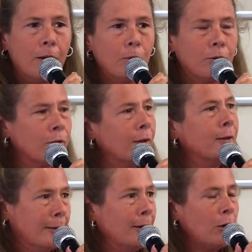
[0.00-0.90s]
He was
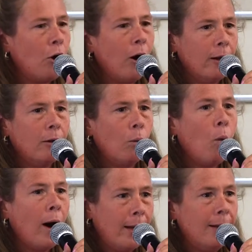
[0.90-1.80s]
caught in a
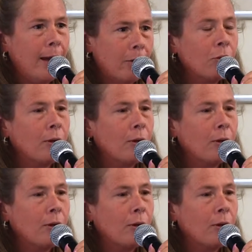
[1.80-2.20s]
wide net,